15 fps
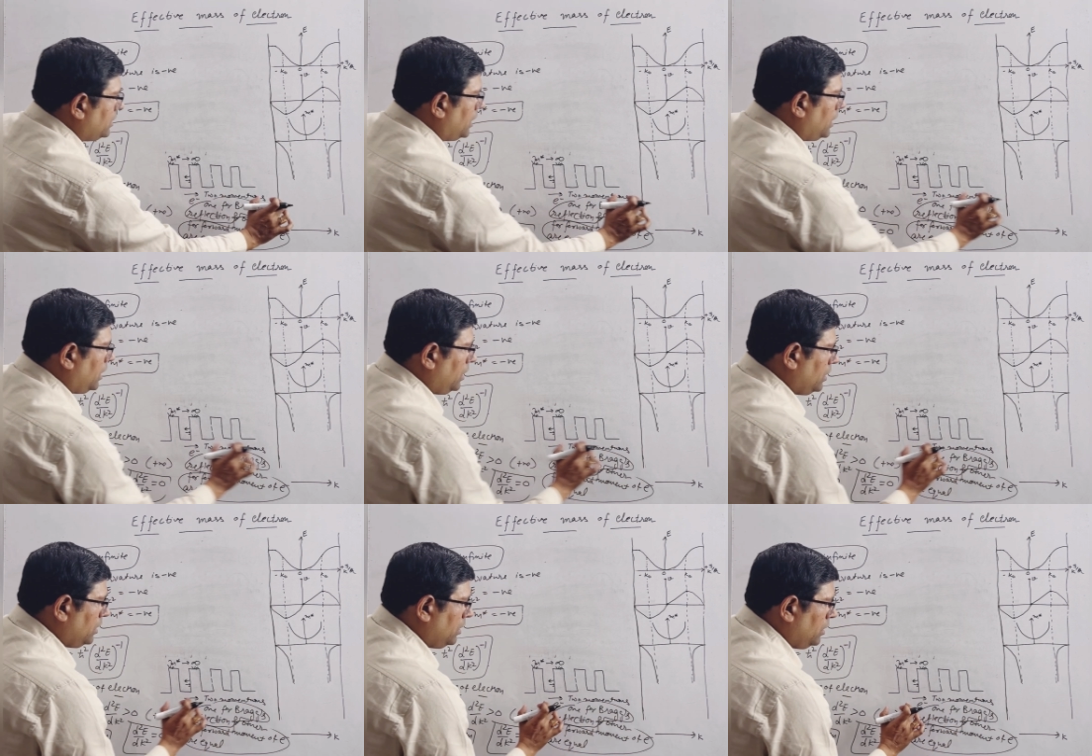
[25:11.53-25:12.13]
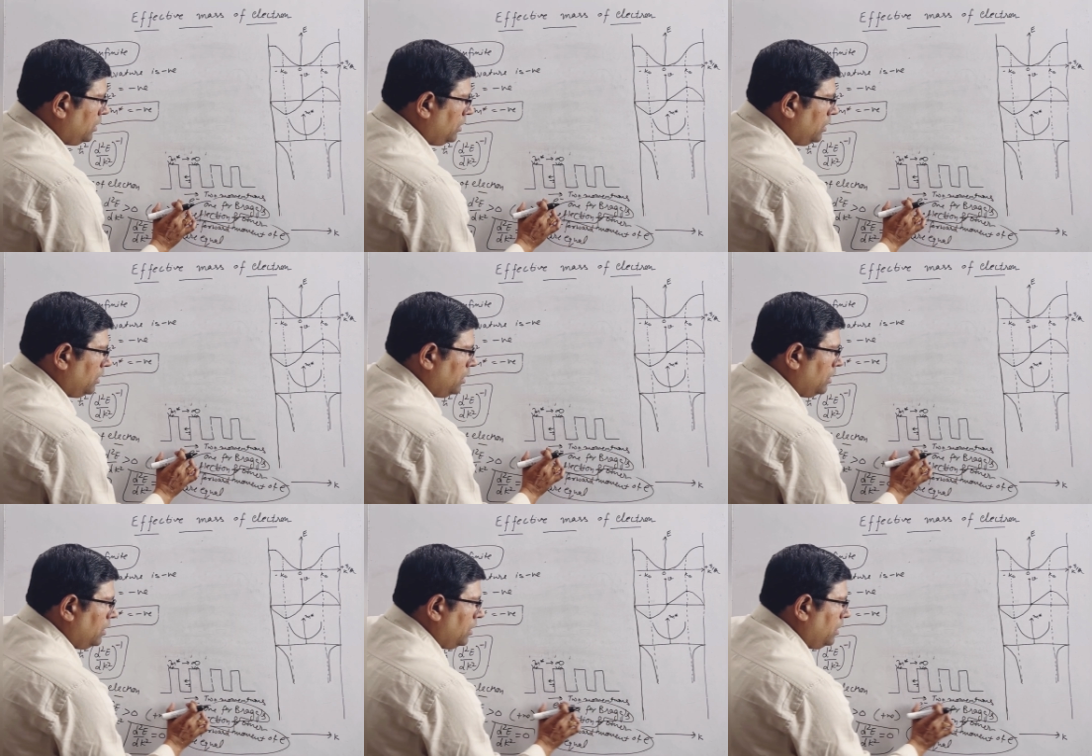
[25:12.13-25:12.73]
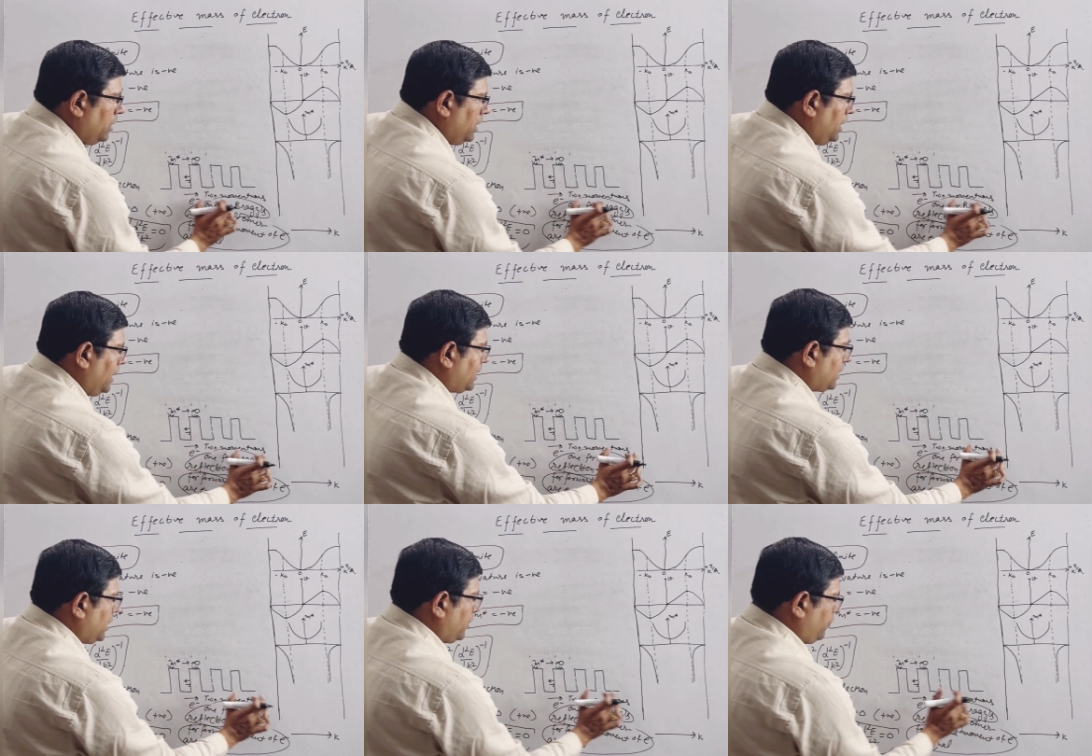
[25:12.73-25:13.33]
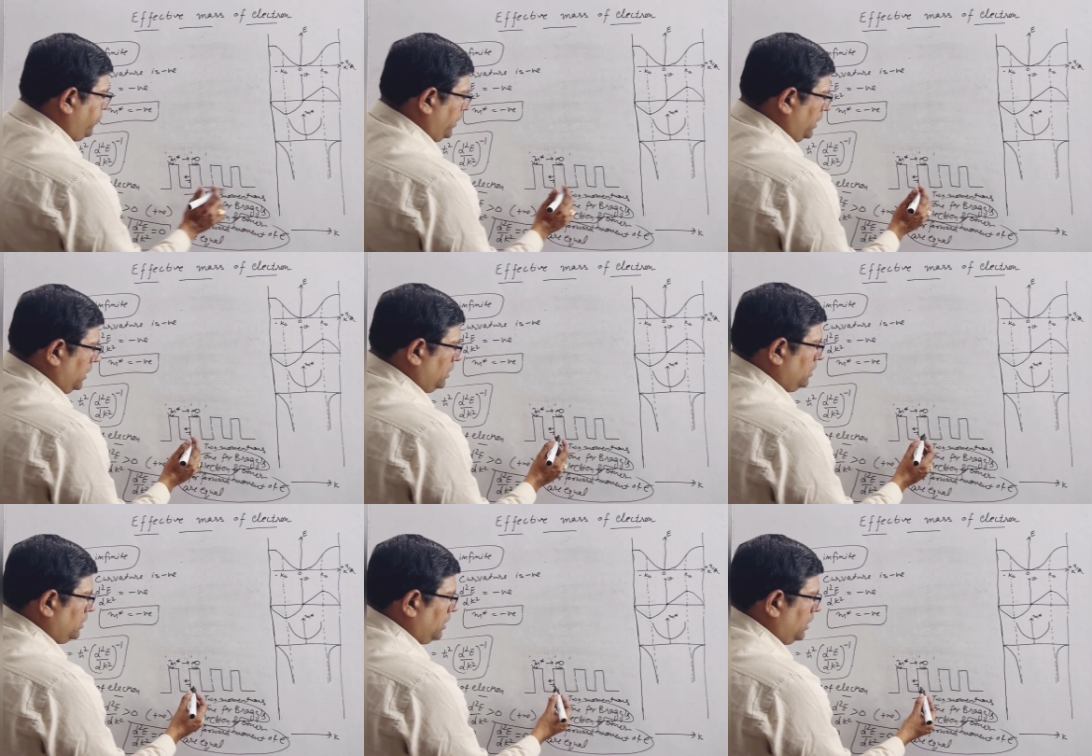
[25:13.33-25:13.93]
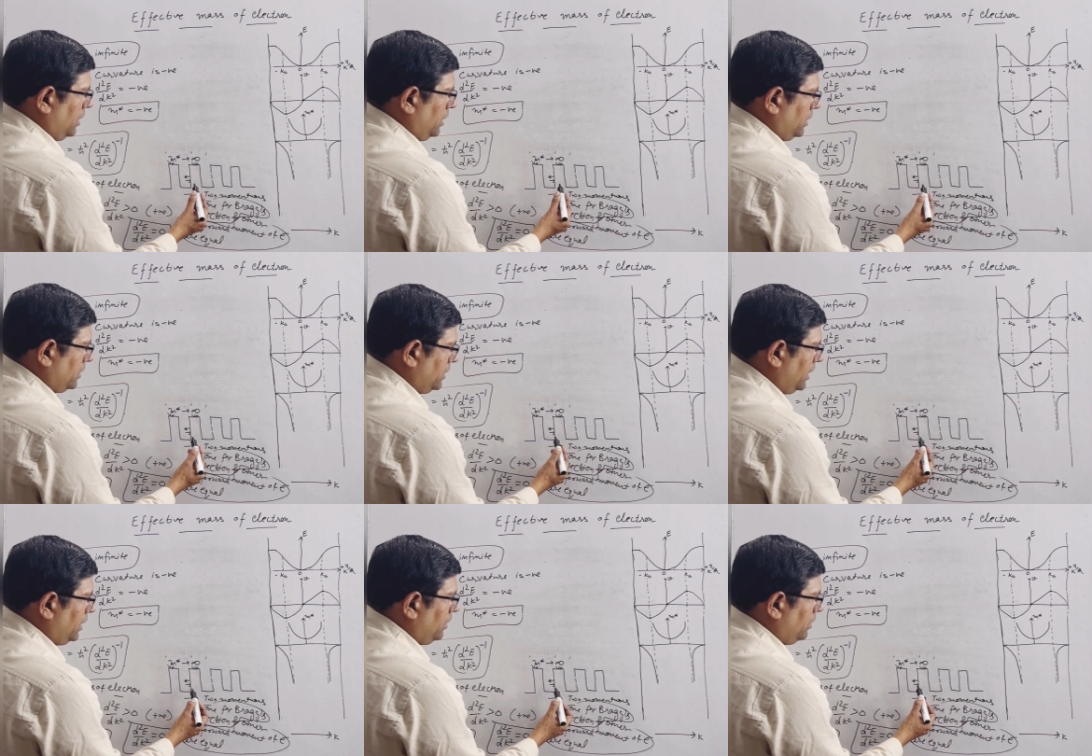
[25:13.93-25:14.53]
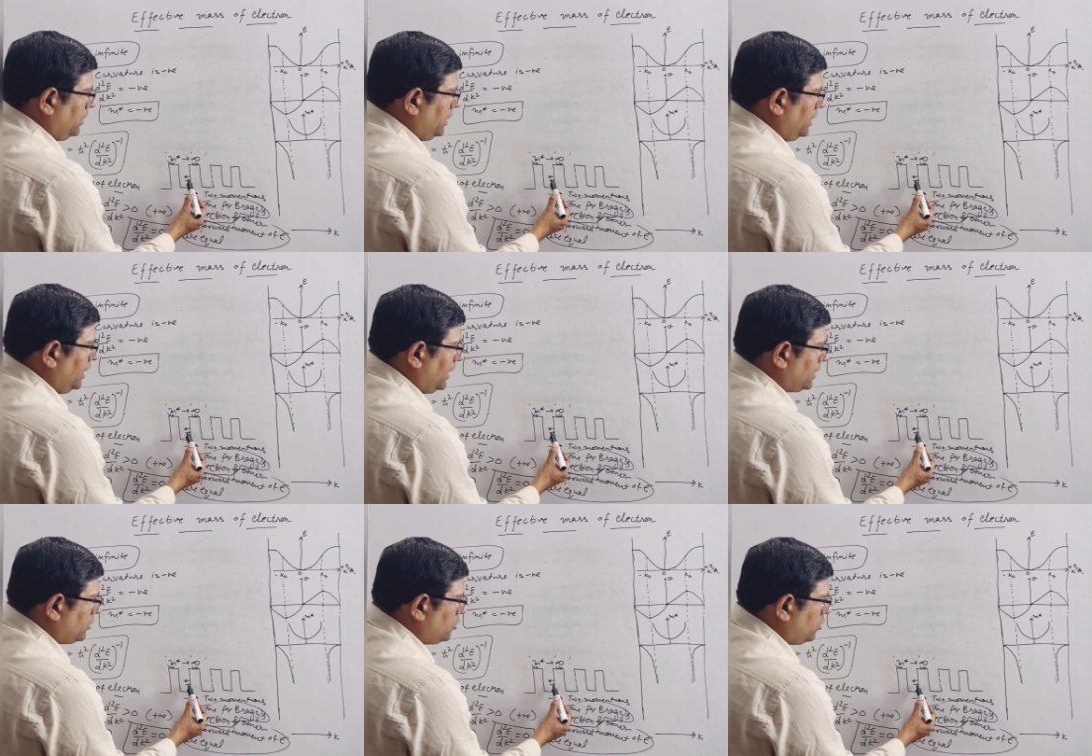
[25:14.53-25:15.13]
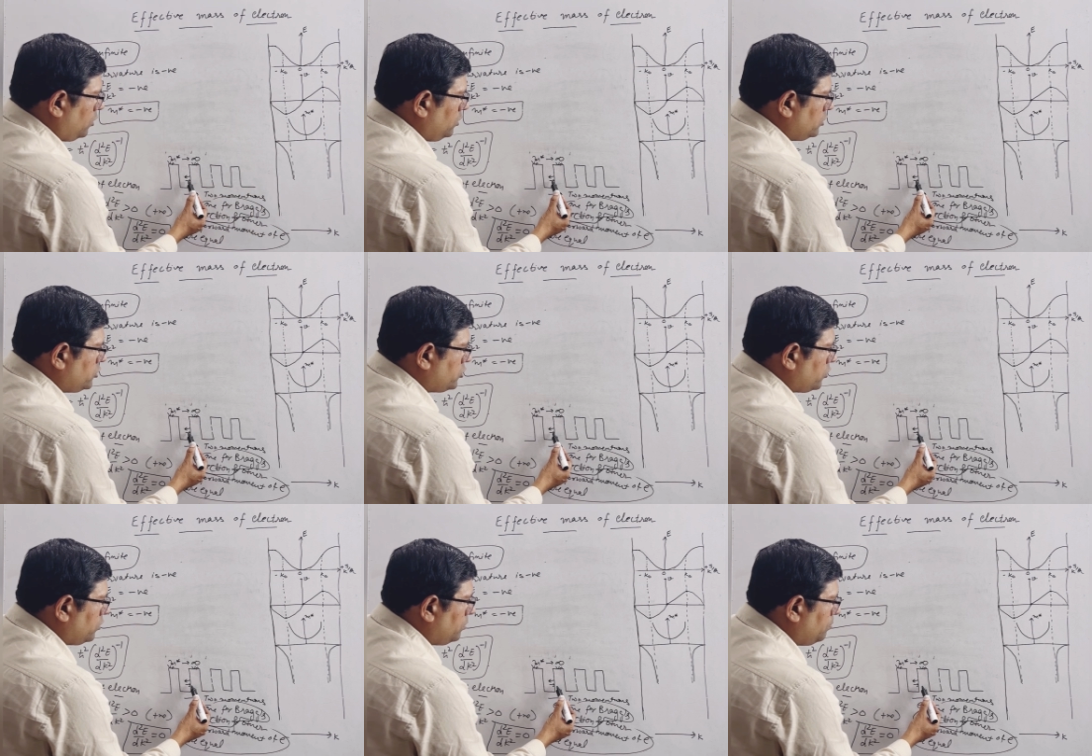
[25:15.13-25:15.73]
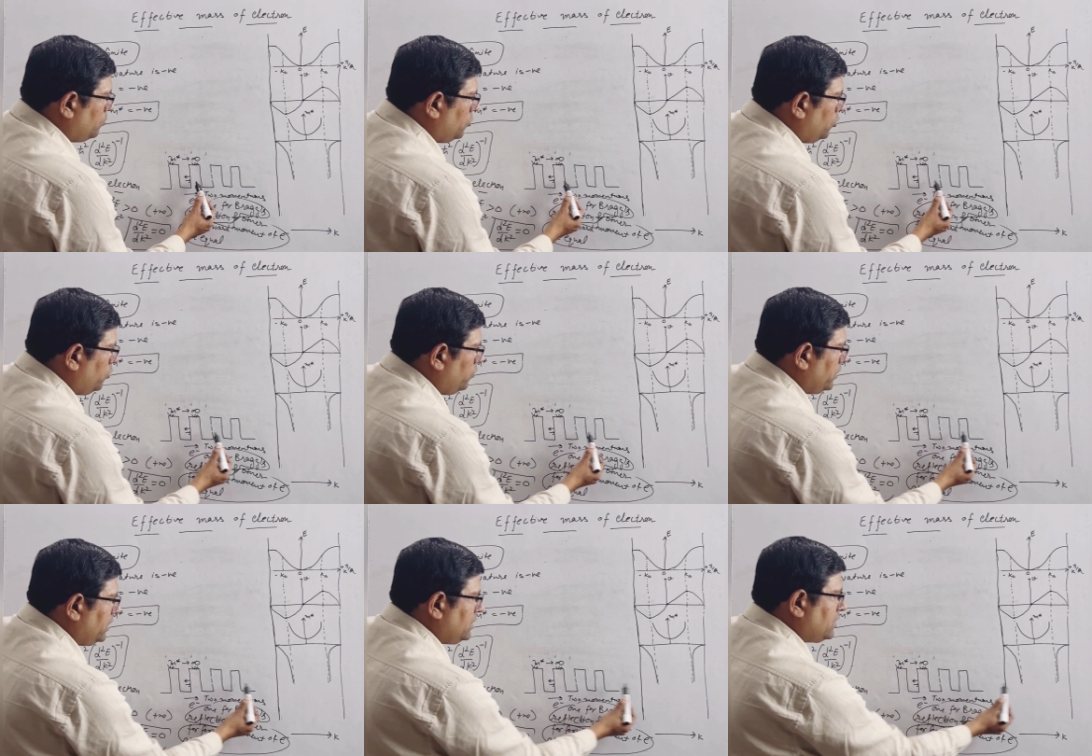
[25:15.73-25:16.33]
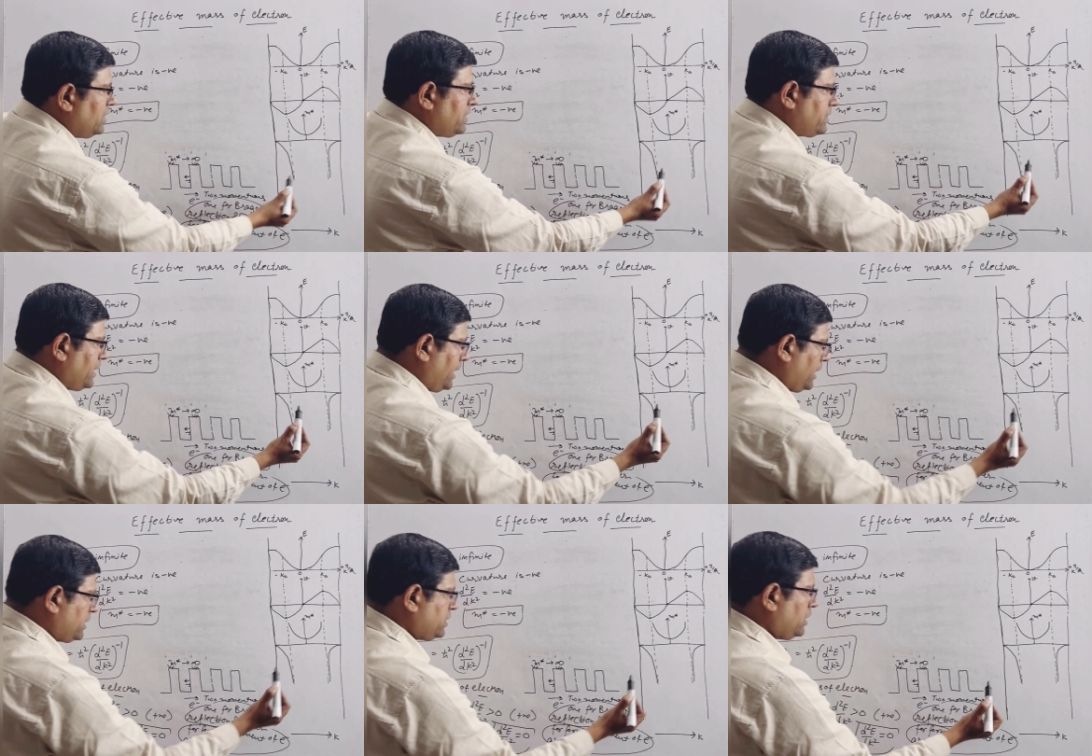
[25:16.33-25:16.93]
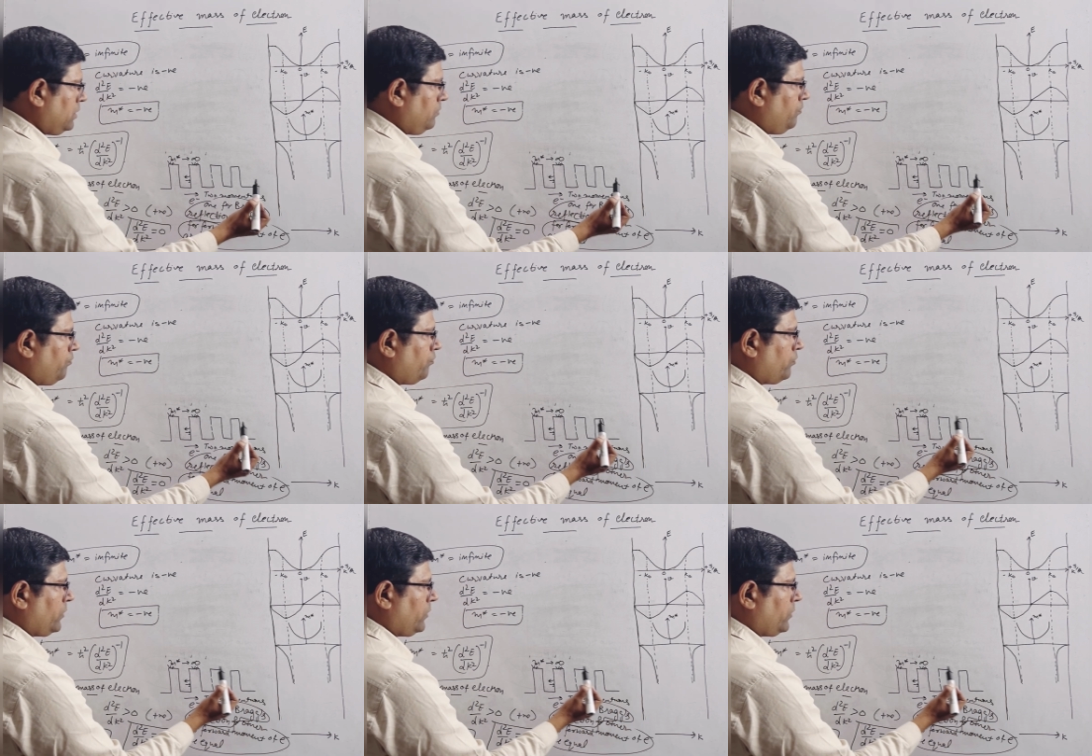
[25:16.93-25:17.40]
the electric field, then electron should move in this direction.